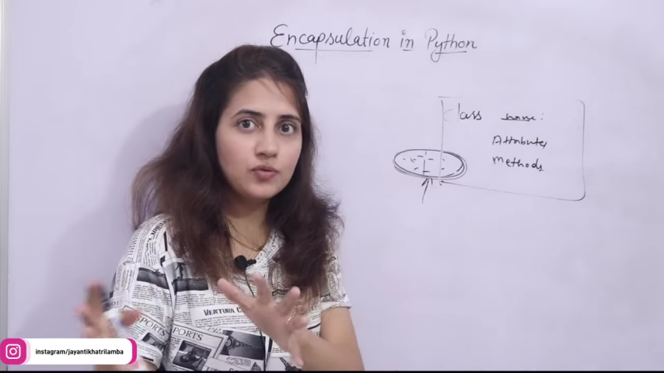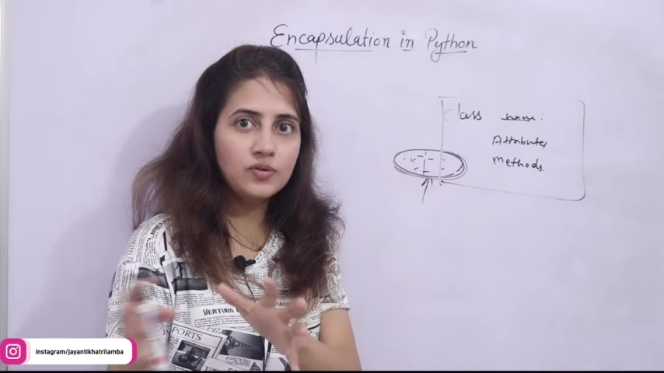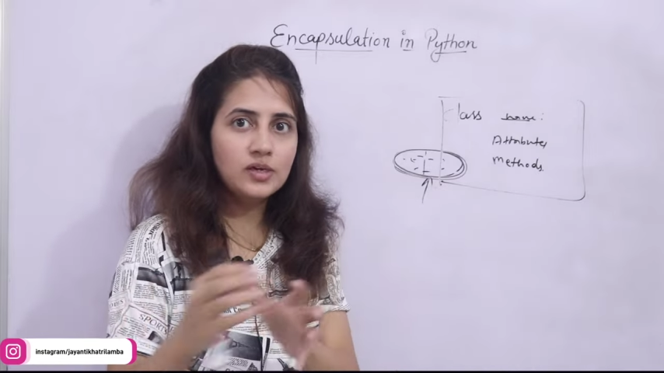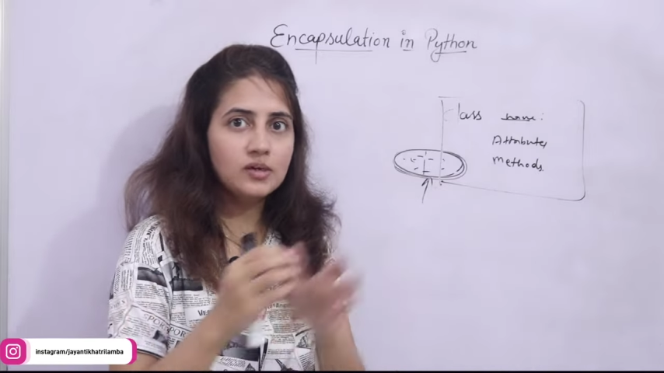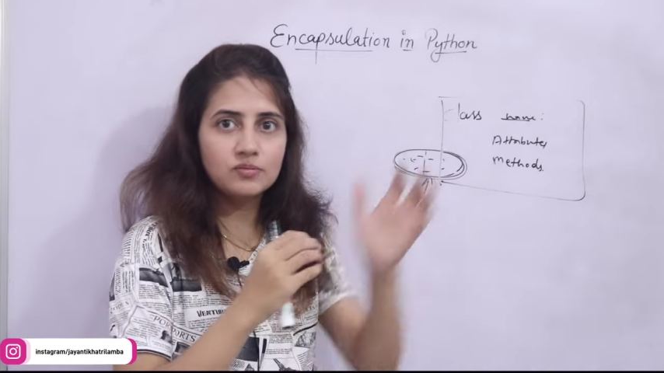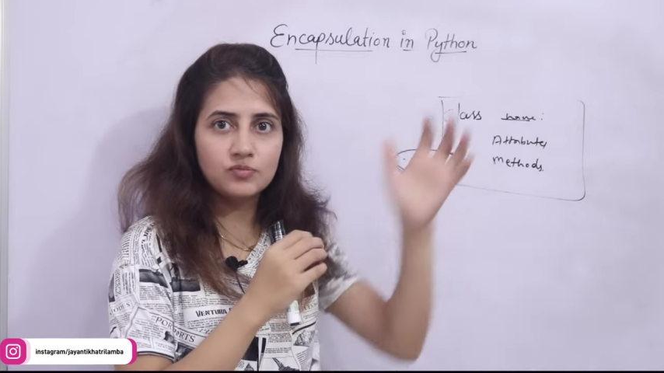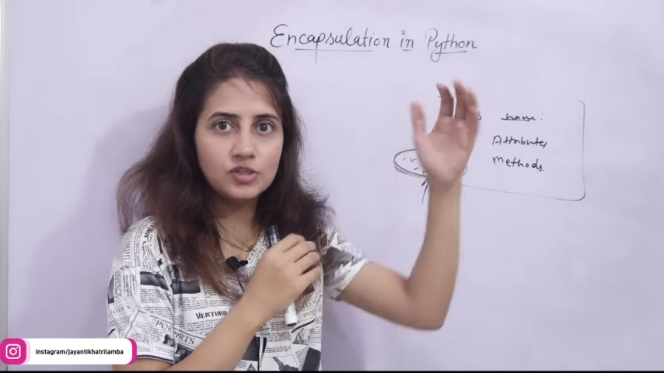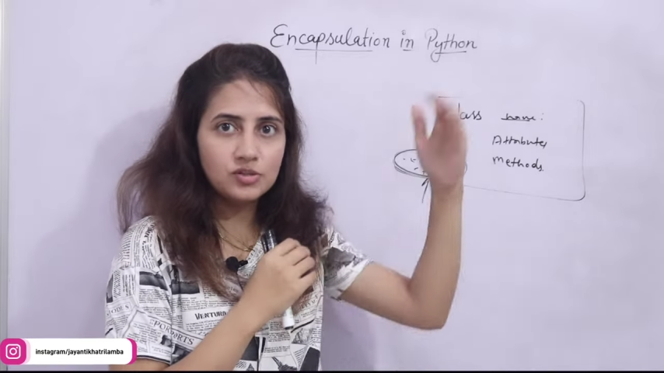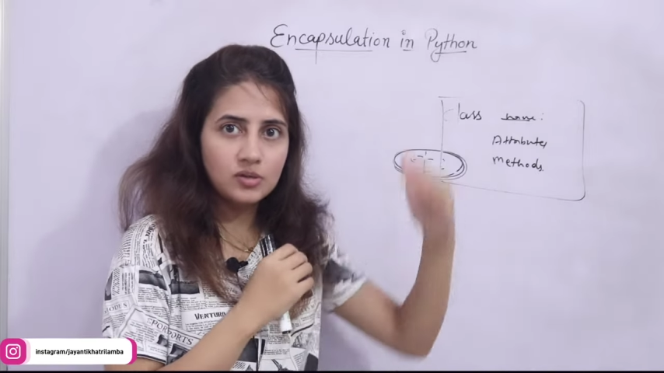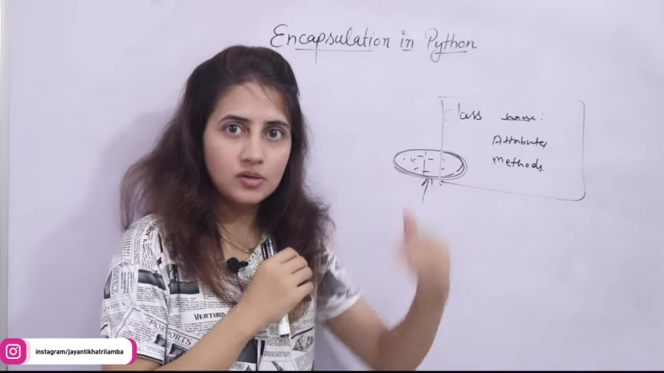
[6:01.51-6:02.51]
we will
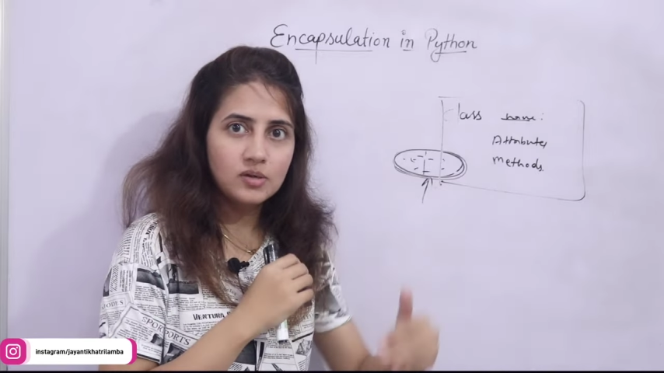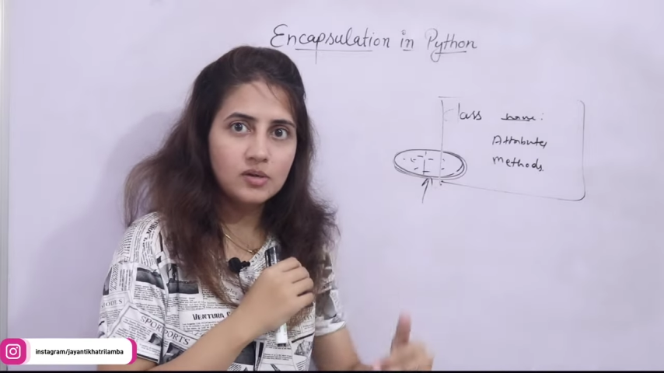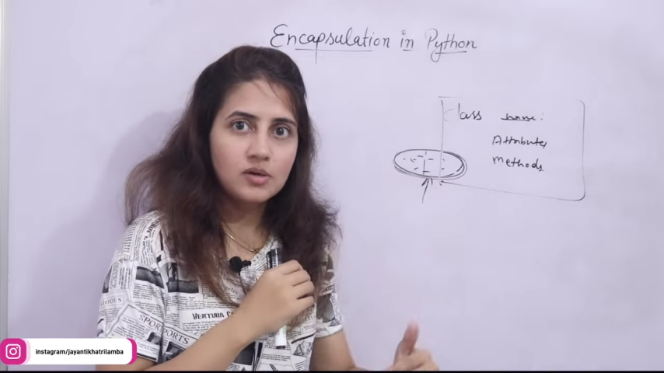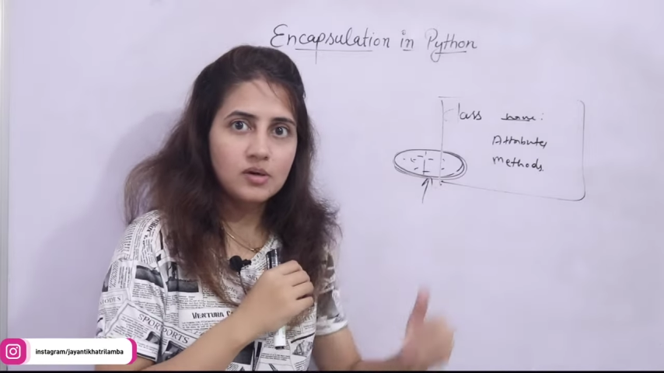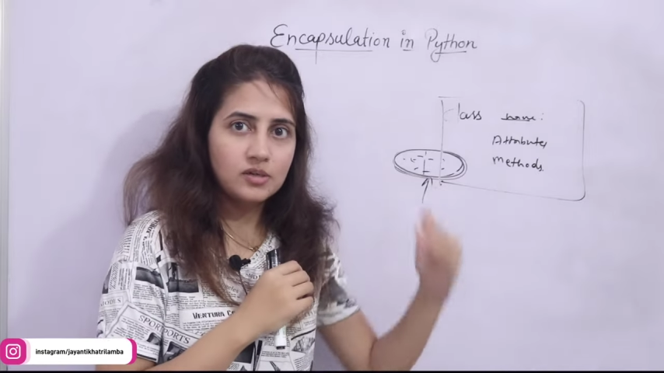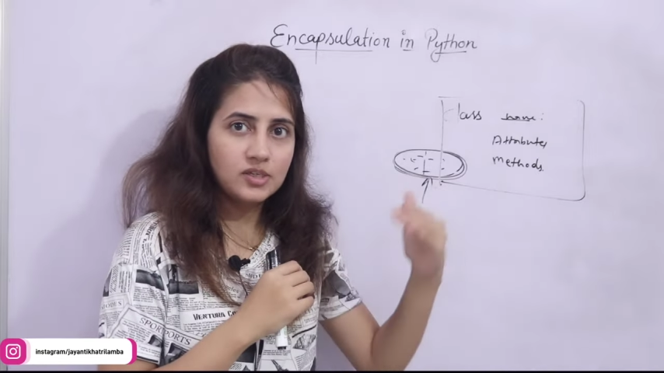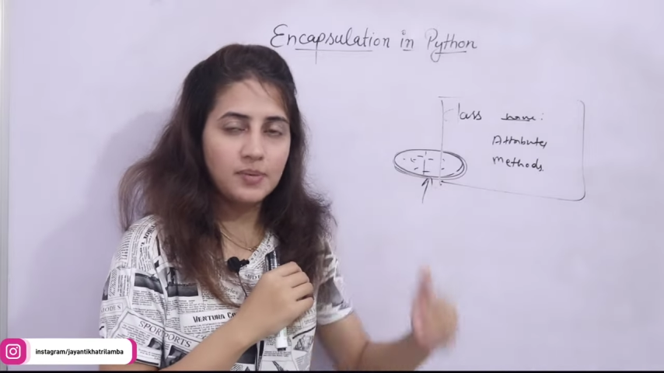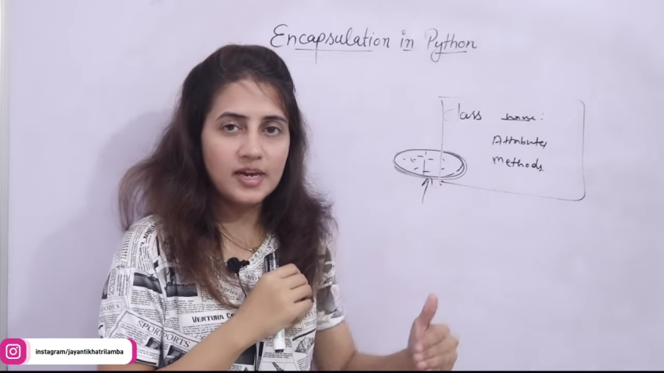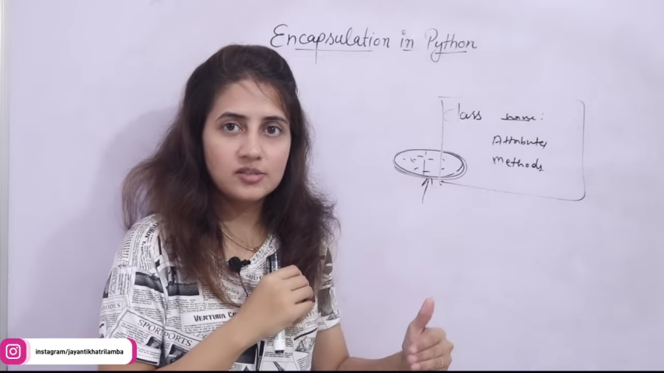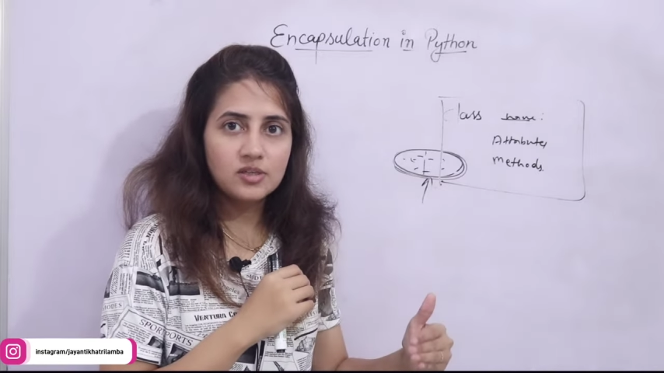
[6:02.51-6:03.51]
just
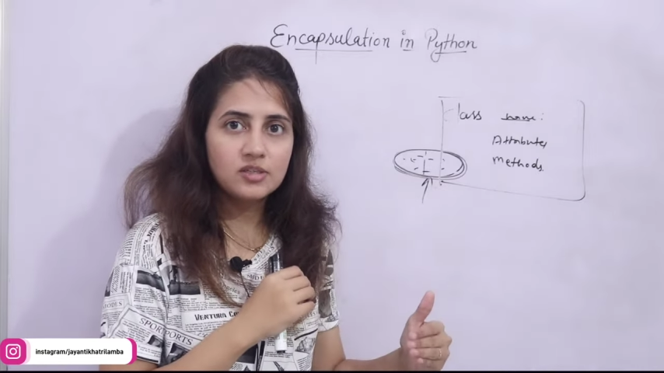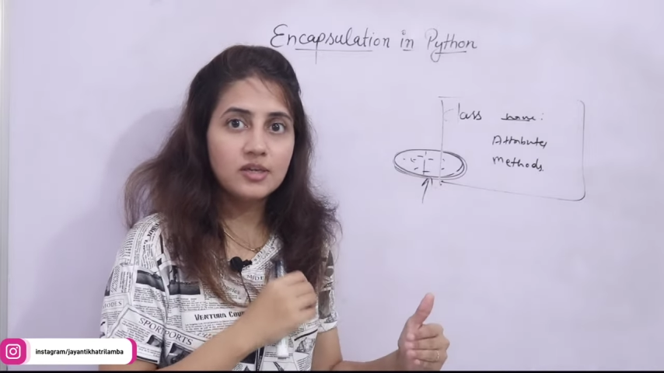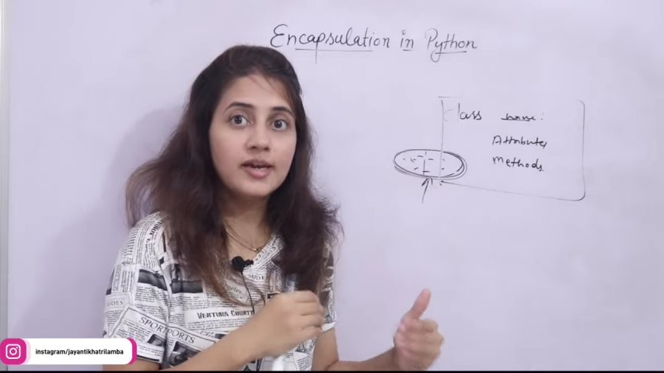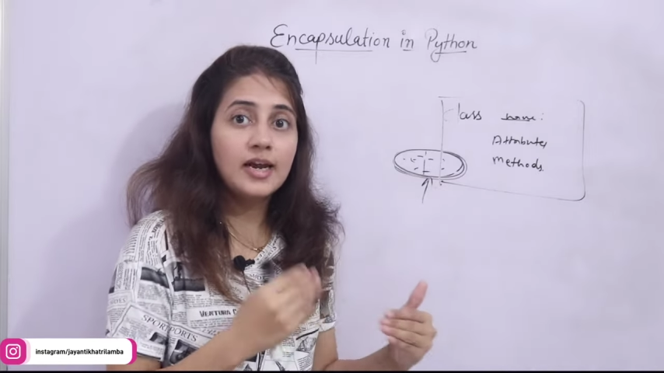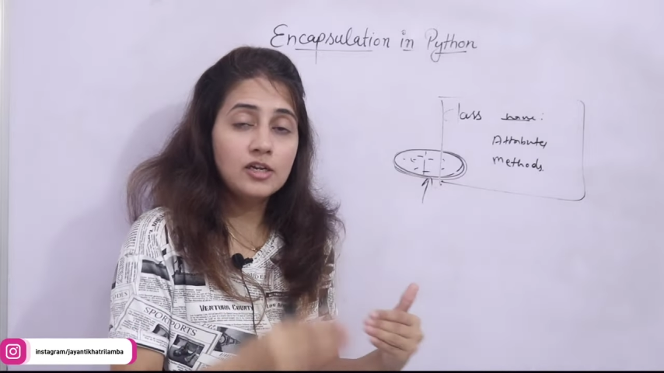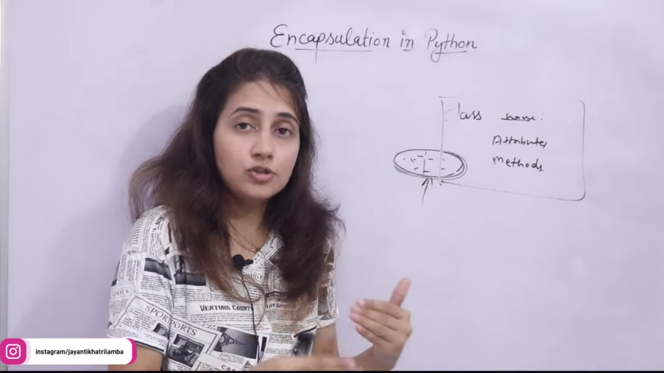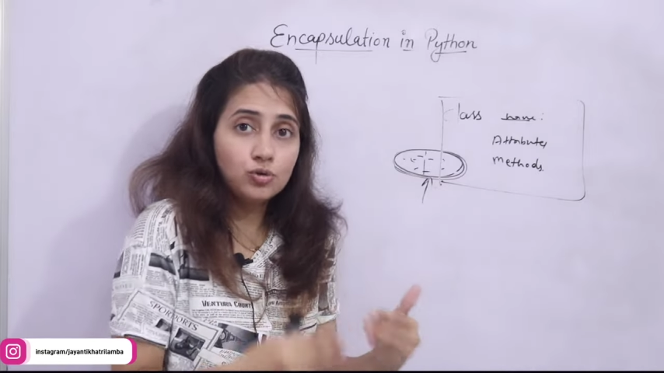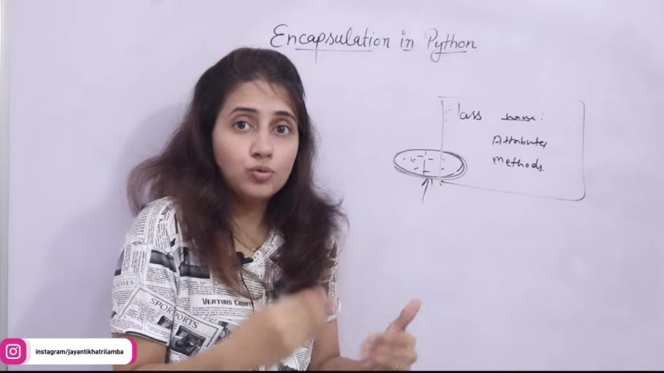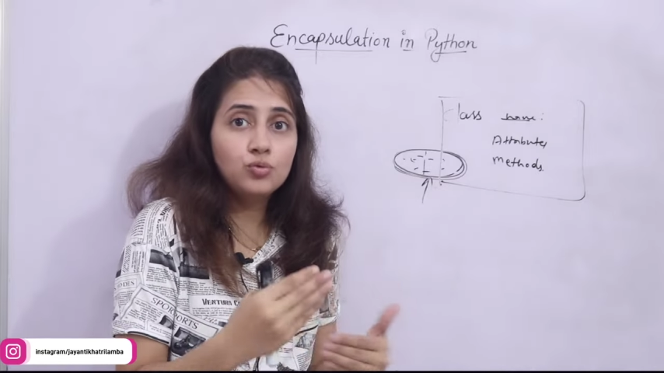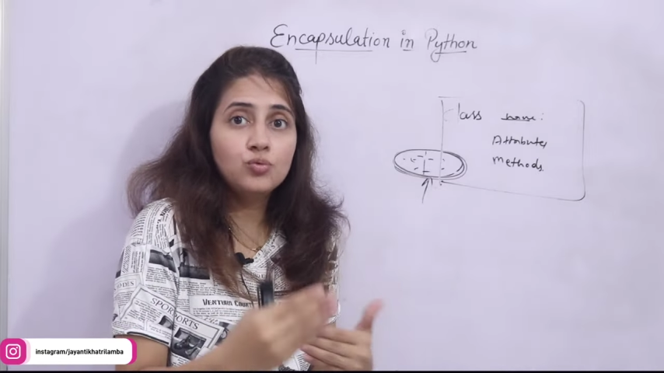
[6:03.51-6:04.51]
summarize this thing and I'll
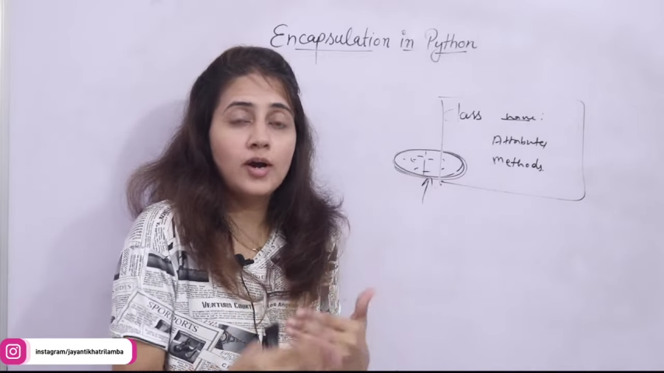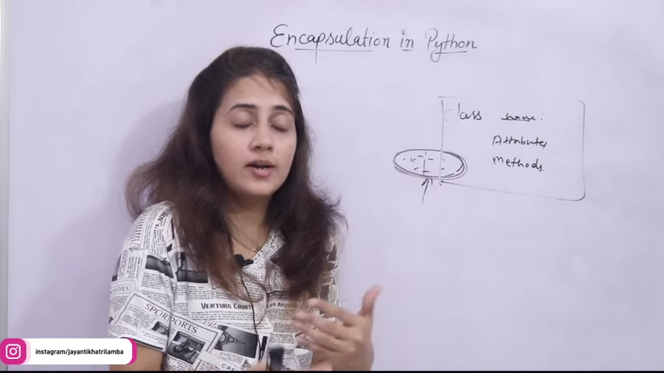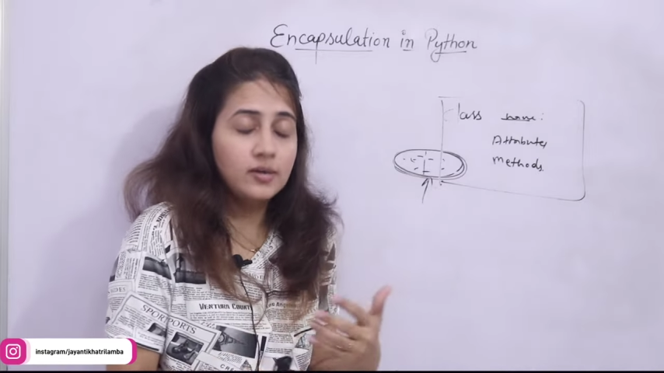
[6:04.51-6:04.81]
show you,